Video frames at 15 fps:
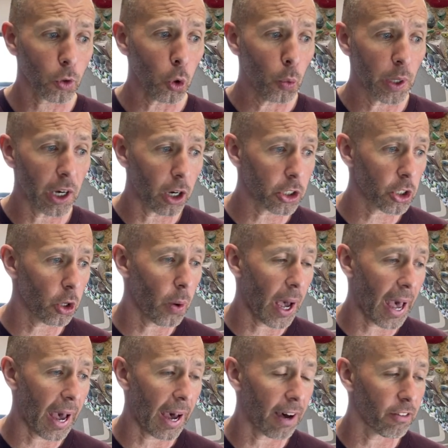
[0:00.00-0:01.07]
We also
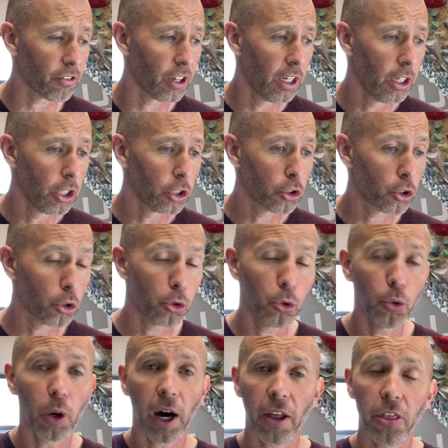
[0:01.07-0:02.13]
have
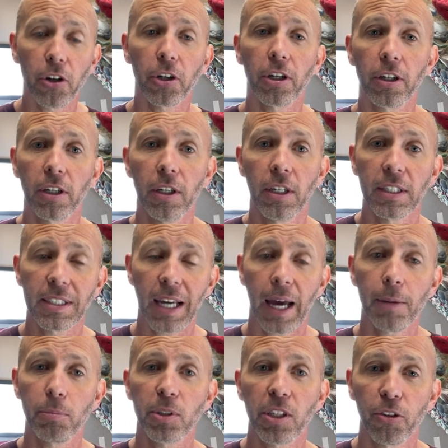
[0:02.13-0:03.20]
two other
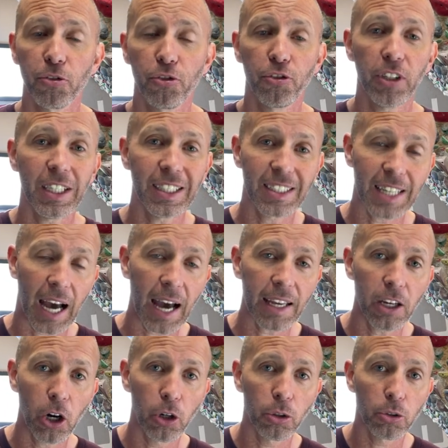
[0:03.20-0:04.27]
types of feet
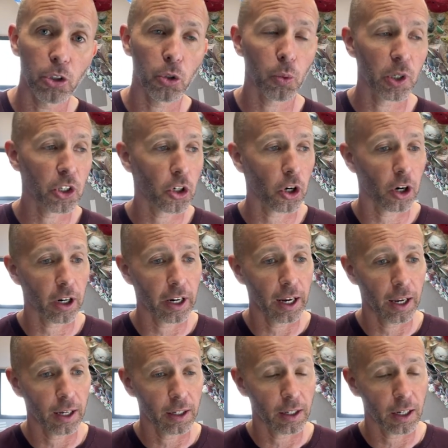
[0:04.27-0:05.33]
diodes, which are
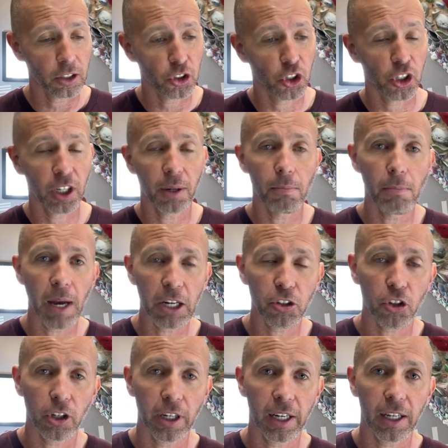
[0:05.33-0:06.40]
a, a
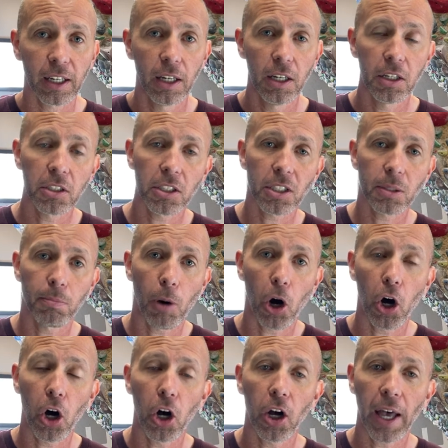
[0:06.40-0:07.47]
geometric
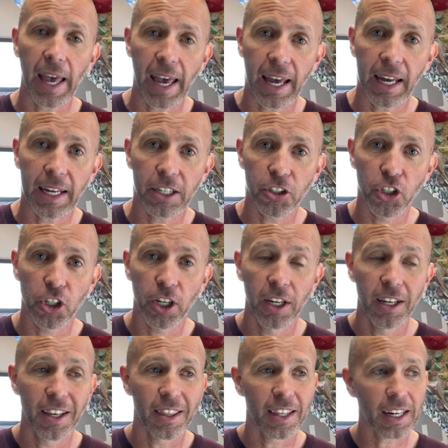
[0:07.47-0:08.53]
small edge
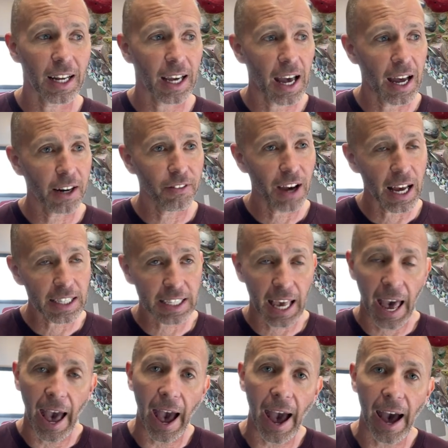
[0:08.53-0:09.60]
that kind of has a
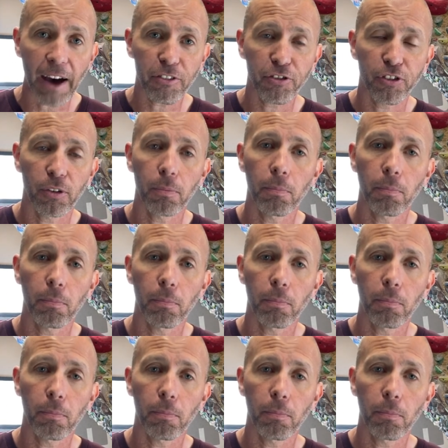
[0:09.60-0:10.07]
half